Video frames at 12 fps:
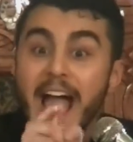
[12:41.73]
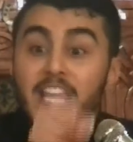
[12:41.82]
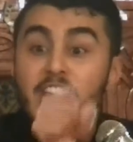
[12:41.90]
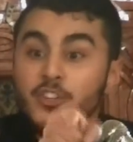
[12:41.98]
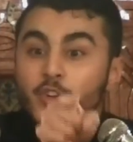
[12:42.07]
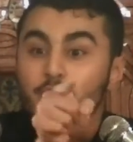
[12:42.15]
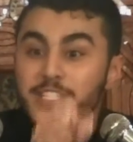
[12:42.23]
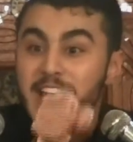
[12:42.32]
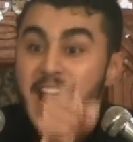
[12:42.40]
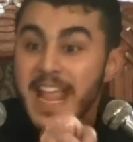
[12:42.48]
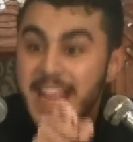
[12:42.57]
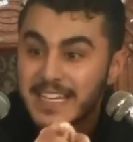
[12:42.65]
Ali and
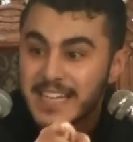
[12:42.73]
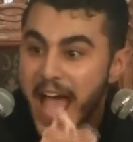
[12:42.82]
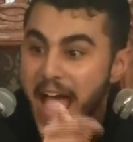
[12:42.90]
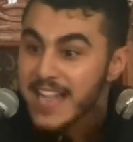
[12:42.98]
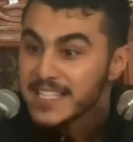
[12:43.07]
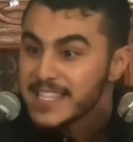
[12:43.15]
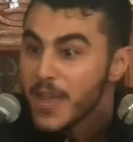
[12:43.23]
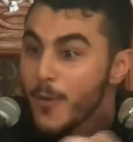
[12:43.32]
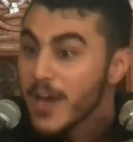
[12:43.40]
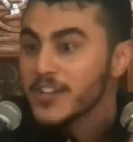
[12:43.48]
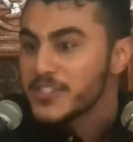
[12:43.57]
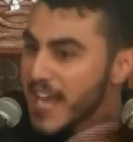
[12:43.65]
Hussein. Hence they
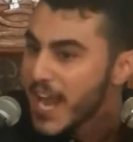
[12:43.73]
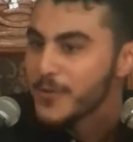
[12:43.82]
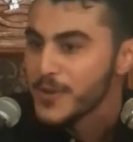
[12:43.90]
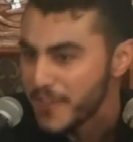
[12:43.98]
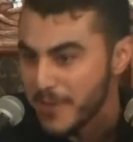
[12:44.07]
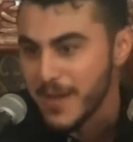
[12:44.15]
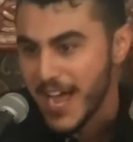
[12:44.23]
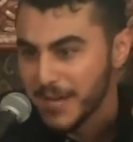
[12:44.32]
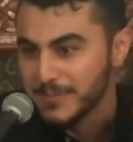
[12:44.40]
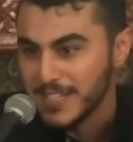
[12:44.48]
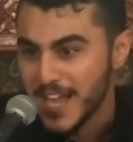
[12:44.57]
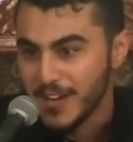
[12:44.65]
wanted to get rid of Abu
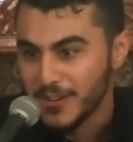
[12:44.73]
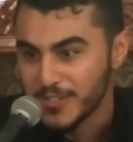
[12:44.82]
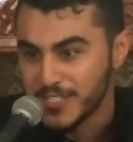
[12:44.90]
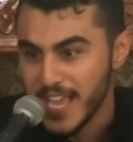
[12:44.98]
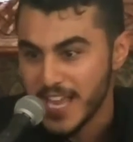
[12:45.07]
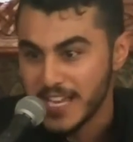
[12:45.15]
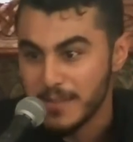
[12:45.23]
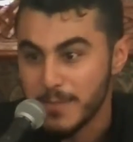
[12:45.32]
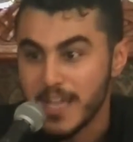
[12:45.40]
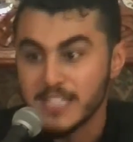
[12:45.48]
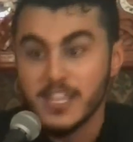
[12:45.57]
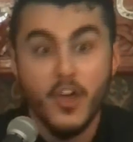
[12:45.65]
Abdullah al-Hussein.
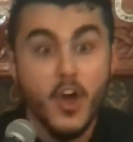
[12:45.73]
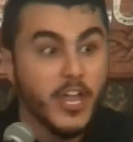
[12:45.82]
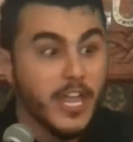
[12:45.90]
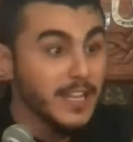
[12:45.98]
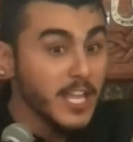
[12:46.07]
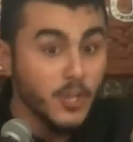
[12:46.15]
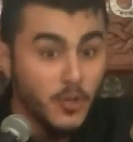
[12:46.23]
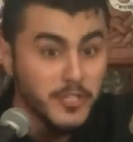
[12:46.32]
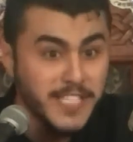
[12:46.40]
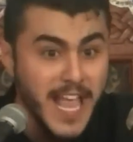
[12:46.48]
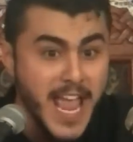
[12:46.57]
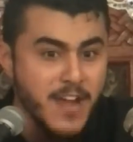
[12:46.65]
Because they thought killing
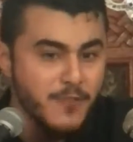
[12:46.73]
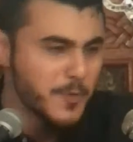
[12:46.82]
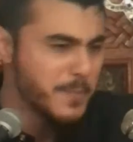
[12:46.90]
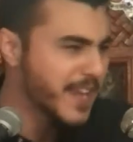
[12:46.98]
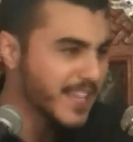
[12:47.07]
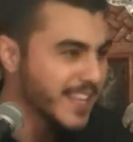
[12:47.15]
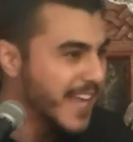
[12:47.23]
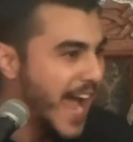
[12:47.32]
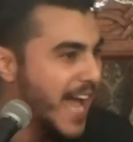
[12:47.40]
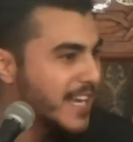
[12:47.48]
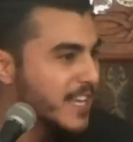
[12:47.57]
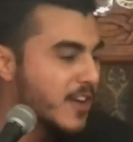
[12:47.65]
Hussein would be killing
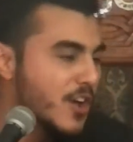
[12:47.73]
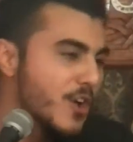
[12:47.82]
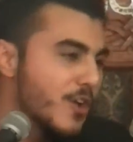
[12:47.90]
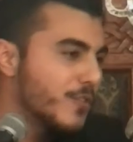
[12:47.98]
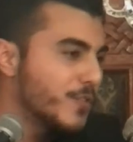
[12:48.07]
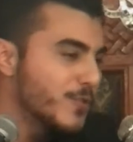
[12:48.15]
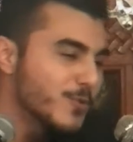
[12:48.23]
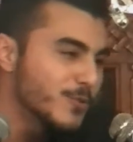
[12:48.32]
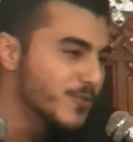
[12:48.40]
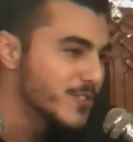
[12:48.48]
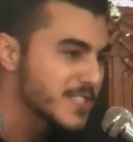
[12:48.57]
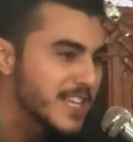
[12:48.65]
Ali.
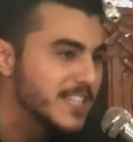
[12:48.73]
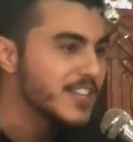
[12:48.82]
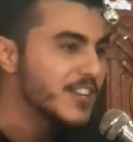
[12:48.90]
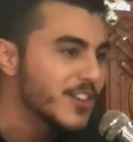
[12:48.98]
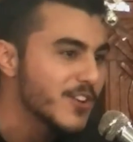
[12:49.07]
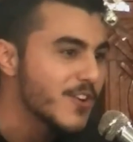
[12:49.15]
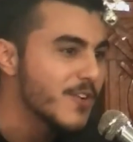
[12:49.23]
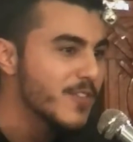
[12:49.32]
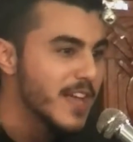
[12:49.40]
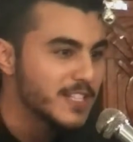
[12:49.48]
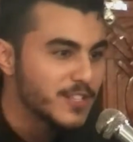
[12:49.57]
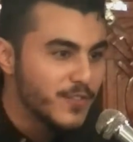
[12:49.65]
Fools, they didn't know
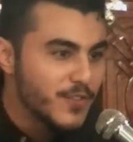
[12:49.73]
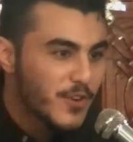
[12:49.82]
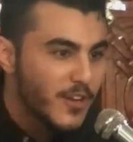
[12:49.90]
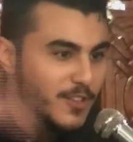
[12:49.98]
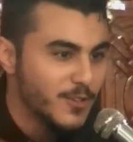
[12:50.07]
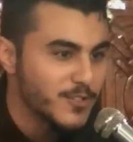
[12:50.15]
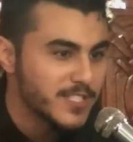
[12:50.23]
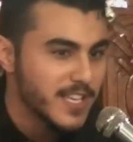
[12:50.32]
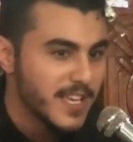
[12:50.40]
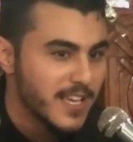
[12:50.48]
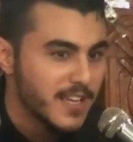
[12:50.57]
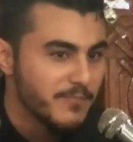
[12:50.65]
that if you kill
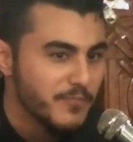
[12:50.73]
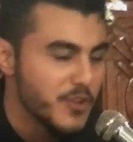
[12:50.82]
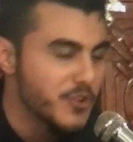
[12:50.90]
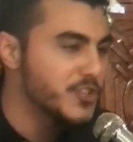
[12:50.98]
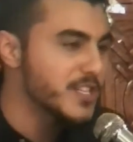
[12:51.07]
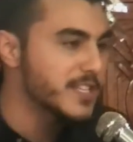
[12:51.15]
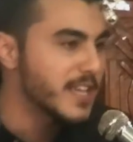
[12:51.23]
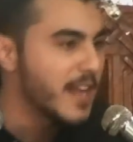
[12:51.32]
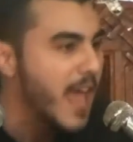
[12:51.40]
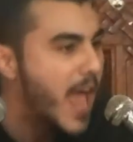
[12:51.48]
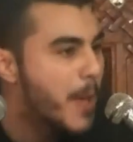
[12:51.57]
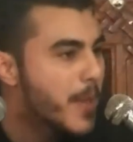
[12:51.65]
Hussein, you're just going to
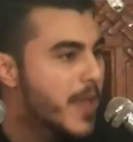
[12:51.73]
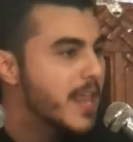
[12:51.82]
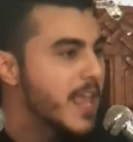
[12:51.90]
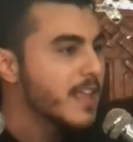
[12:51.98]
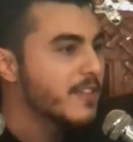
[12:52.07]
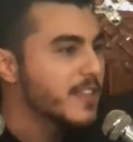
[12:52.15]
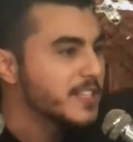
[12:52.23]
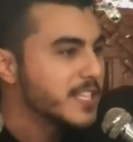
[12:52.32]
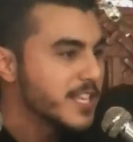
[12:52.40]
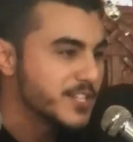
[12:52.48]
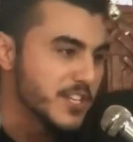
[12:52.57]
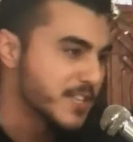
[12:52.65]
emanate the
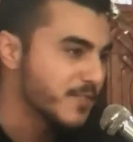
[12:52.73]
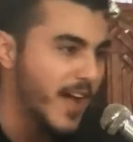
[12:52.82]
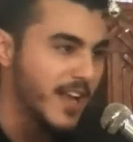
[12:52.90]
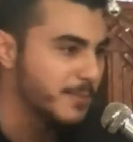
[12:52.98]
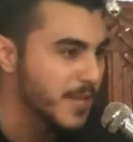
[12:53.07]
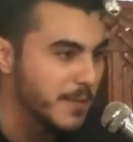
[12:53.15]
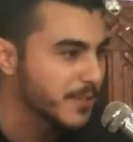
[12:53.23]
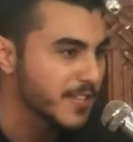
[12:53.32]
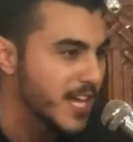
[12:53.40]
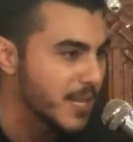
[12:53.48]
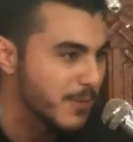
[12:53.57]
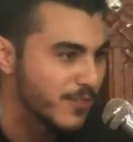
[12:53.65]
teachings of Ali ibn Abi
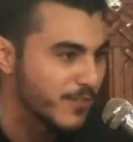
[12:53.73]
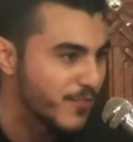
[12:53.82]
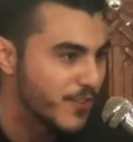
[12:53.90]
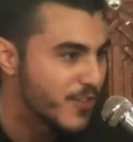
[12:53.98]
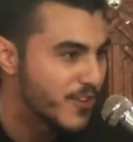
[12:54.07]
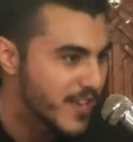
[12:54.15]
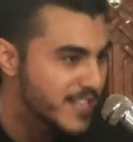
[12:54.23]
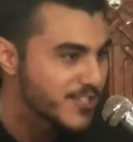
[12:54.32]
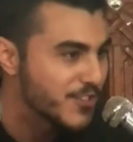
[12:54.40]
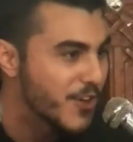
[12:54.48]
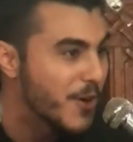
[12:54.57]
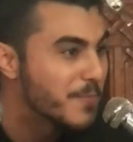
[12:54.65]
Talib even further. Yes
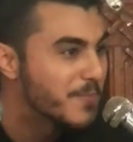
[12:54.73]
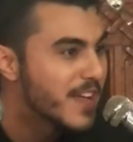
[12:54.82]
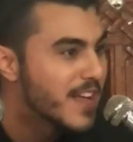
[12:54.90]
or no?